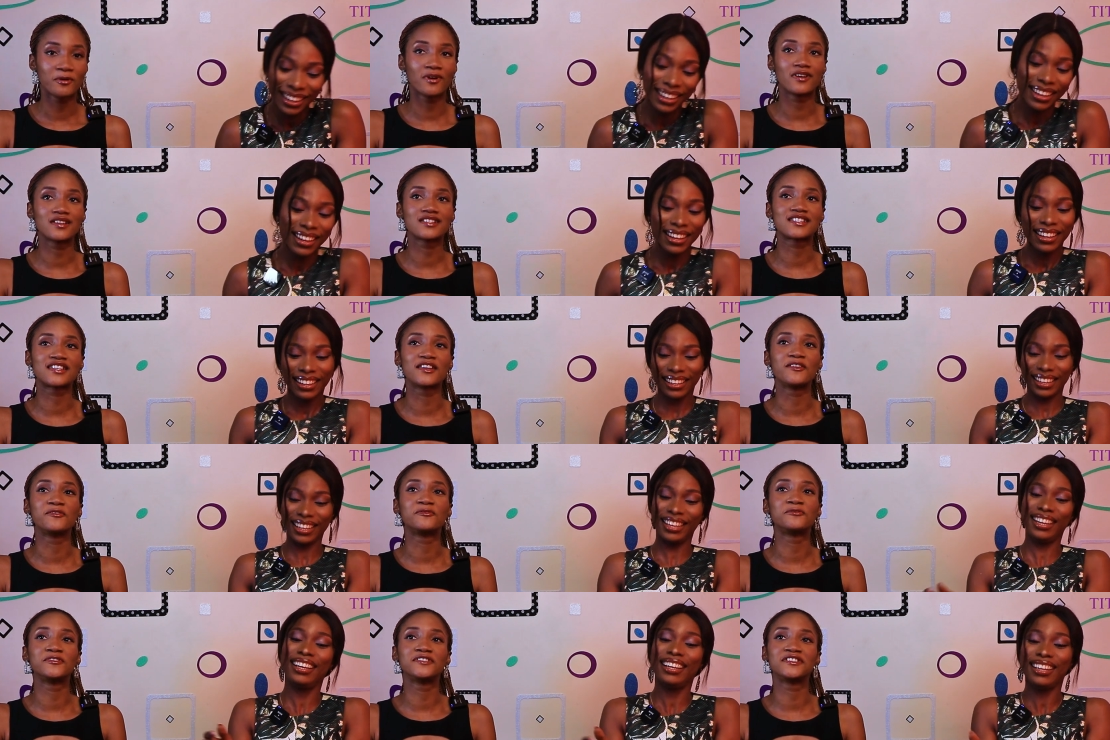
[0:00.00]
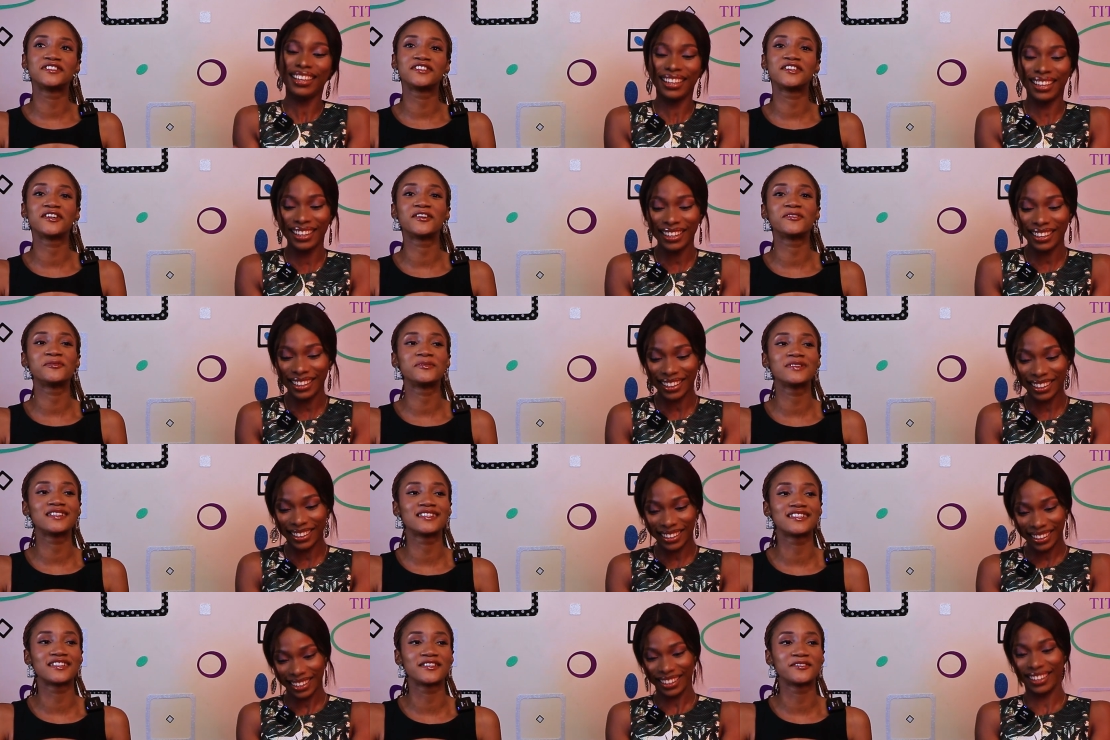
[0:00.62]
Speaker 1: Once a foodie,
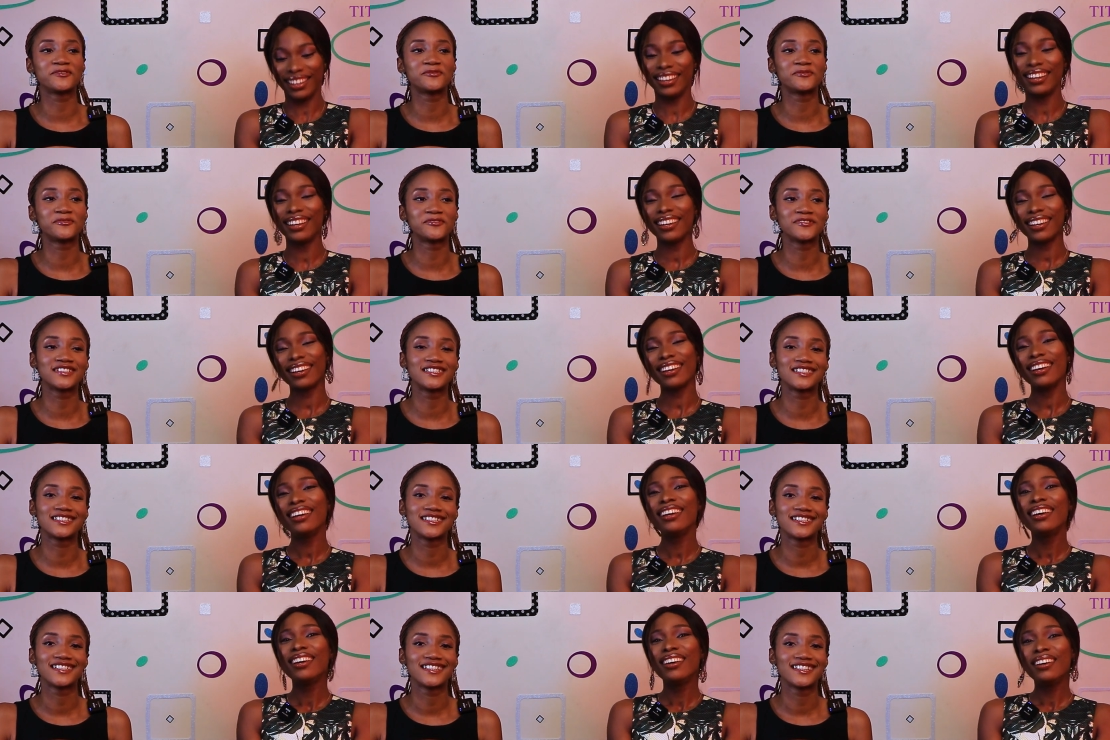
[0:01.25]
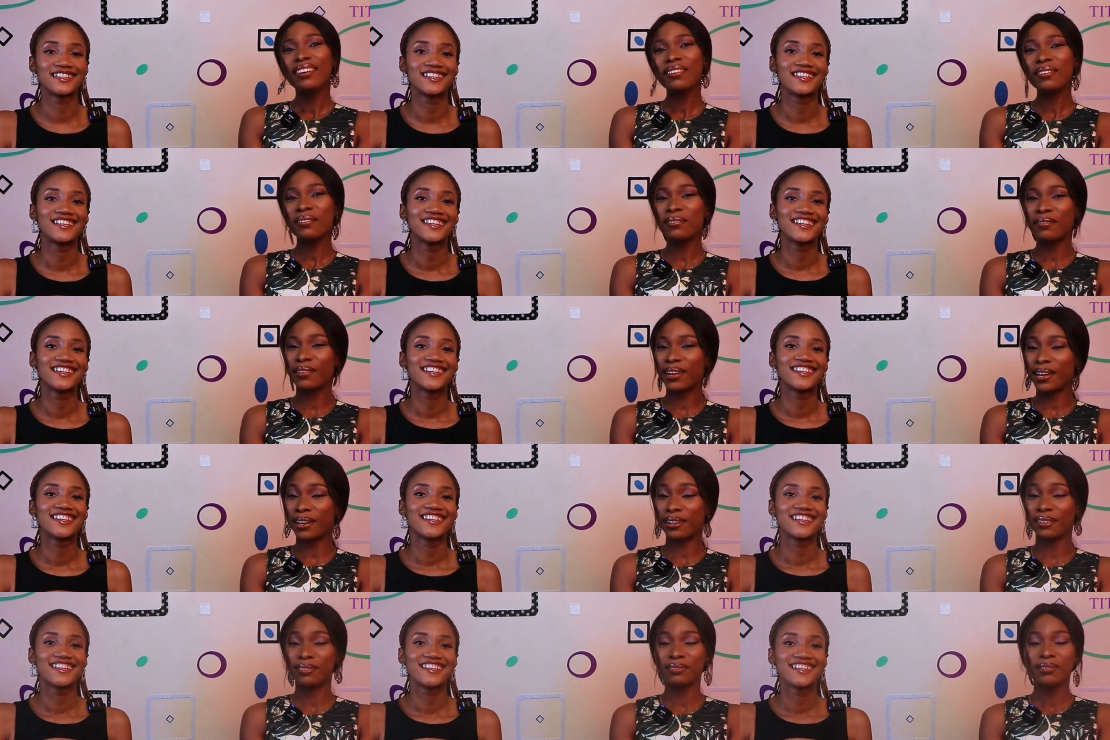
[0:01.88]
always a foodie.
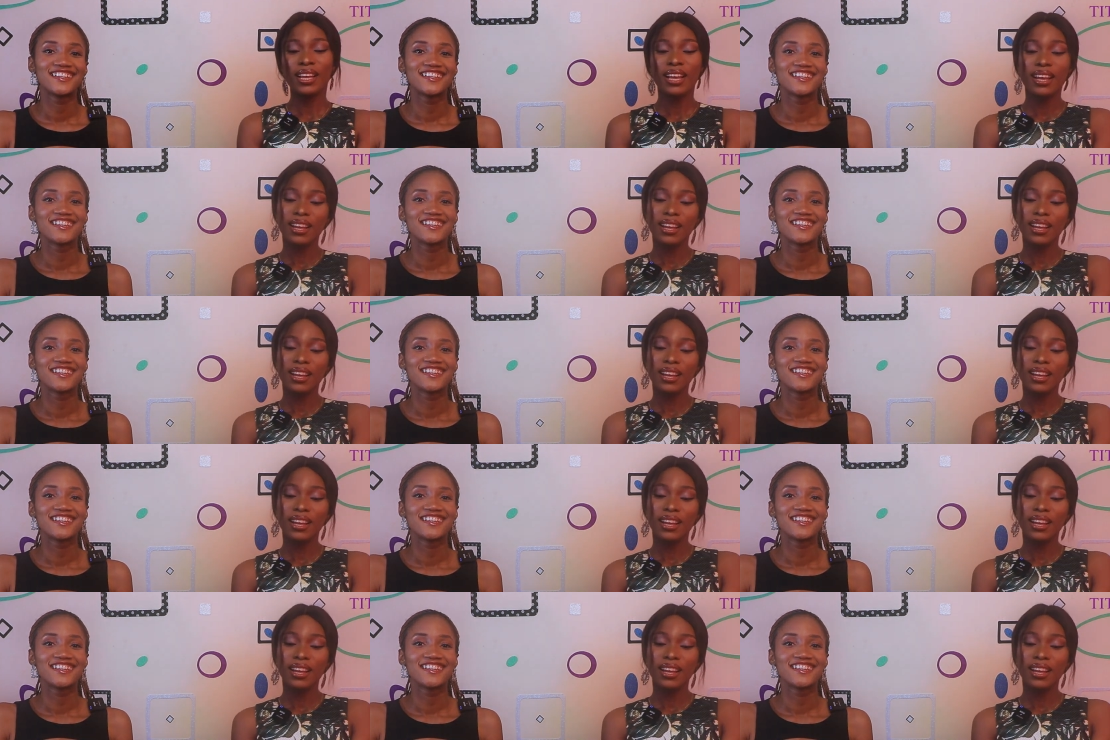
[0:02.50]
Wow.